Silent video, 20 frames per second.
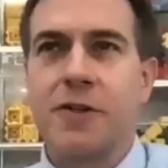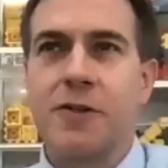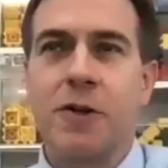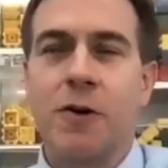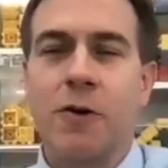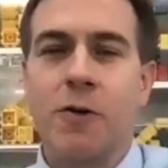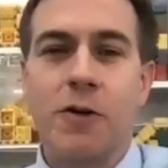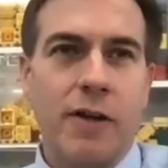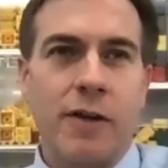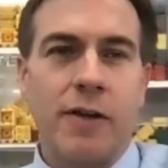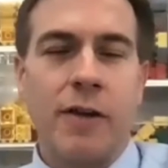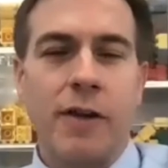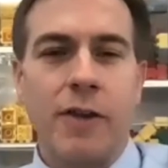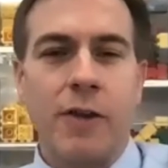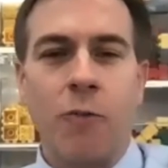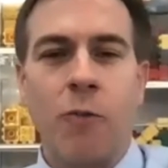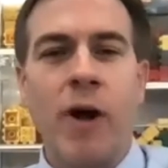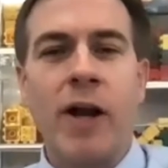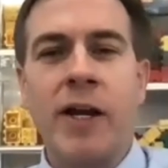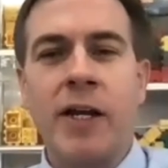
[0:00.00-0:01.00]
So
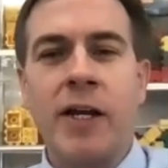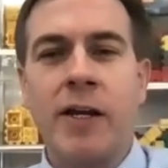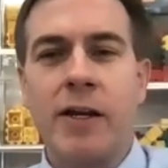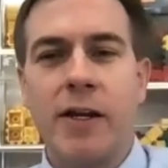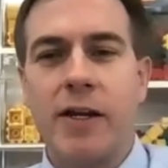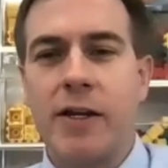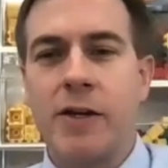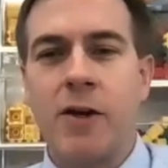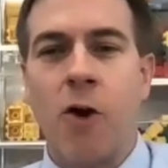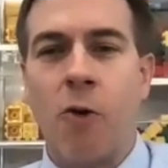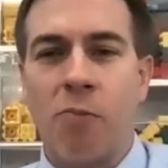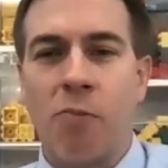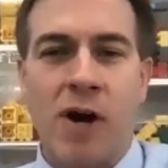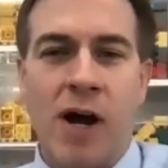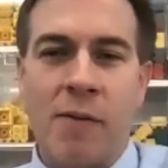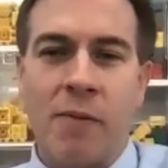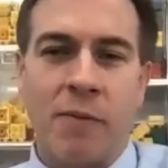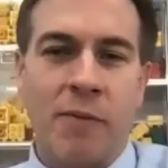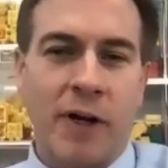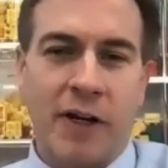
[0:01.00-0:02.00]
the wedding, no
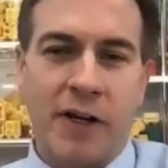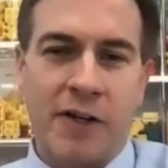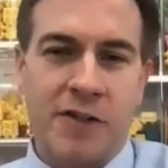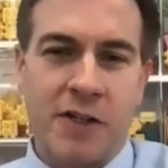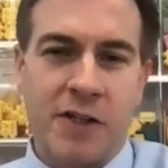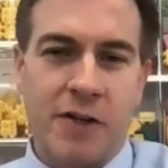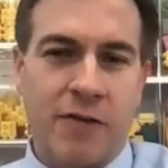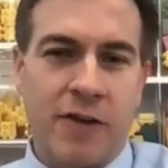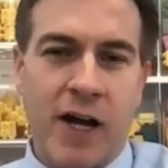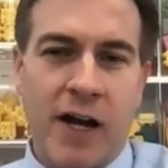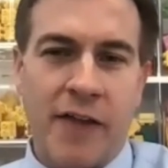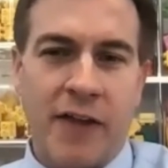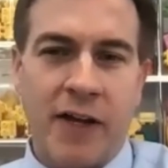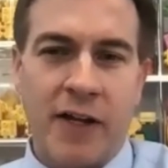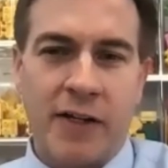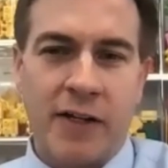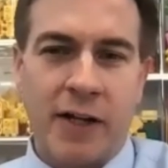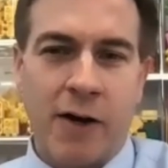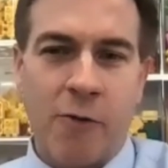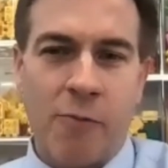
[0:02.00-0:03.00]
problem. Like I said, you've got
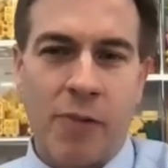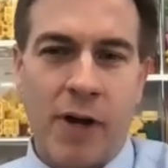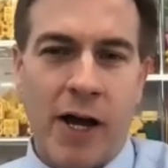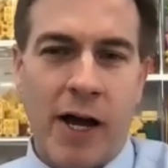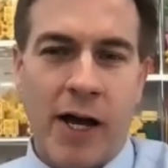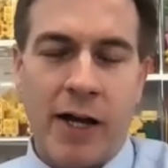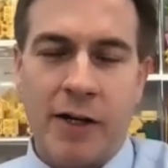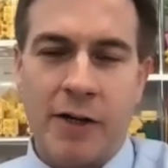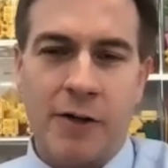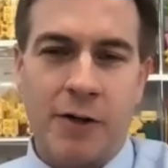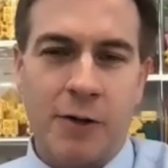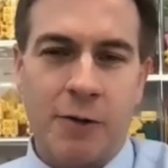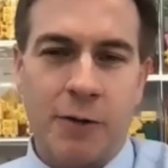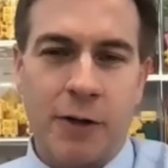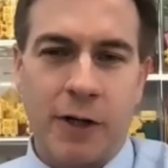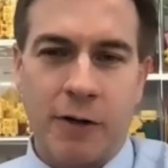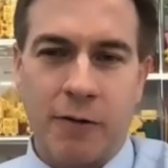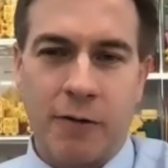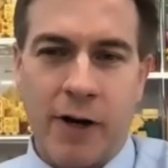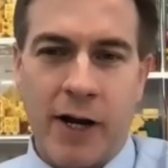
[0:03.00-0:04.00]
that down pat. You're
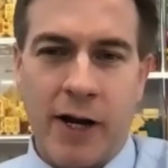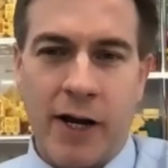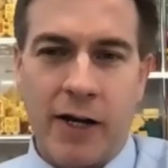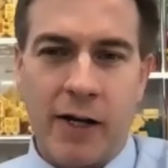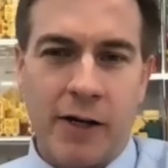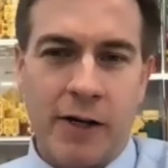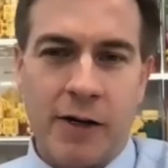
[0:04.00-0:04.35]
doing great.